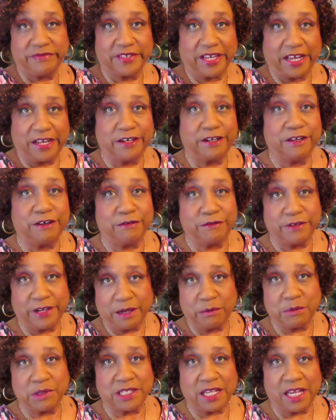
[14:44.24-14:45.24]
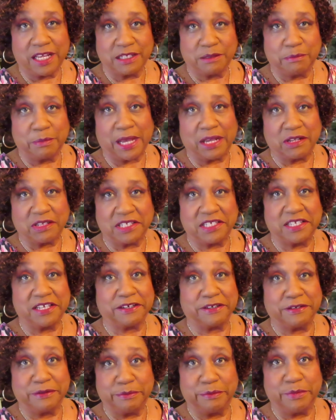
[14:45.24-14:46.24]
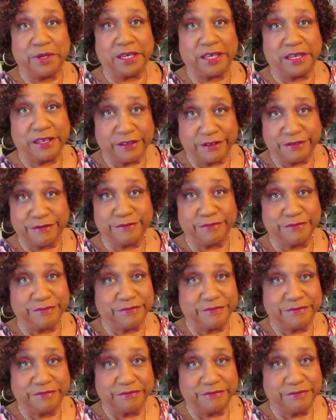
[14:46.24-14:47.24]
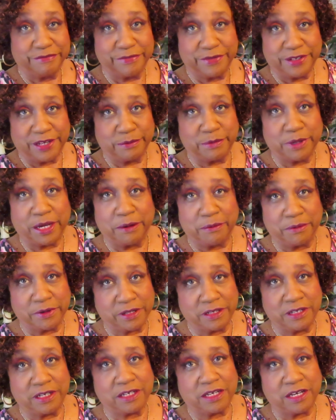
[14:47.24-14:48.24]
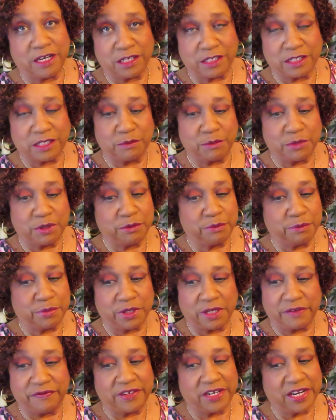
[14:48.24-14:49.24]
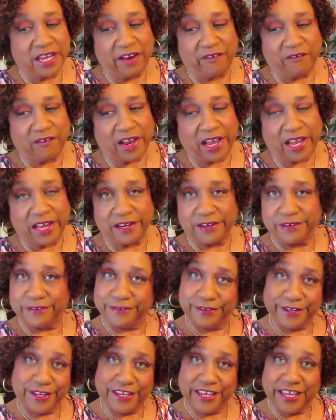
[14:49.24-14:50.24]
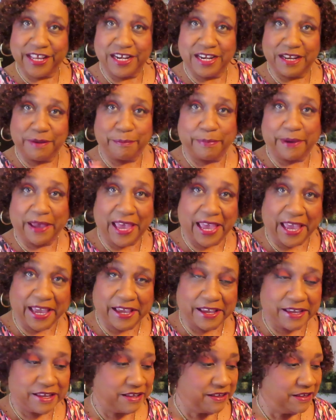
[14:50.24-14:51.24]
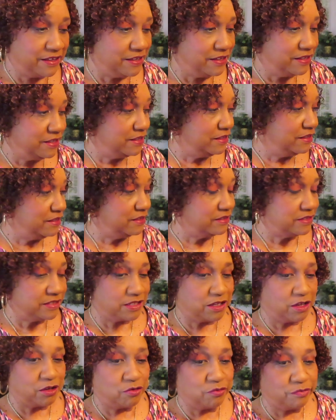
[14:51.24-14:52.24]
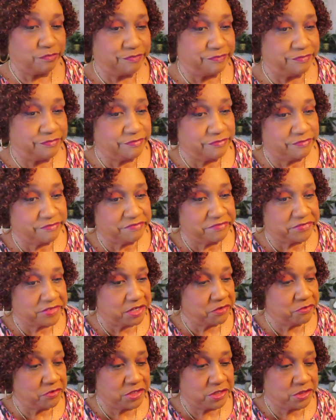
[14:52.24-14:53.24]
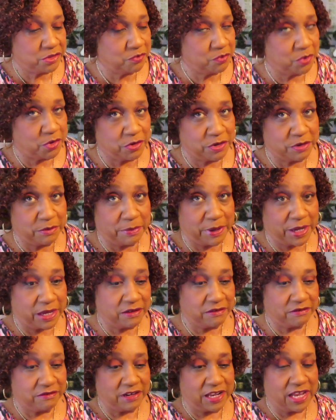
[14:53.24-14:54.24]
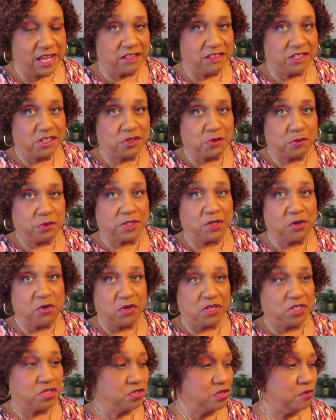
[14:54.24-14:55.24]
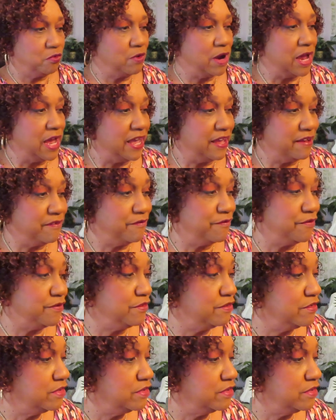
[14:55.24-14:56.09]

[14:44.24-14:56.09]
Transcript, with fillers: I know Amazon is about sick of me. I'm, I'm a good customer, but if it ain't right, they're getting it back. So I wasn't too worried about how this was going to arrive.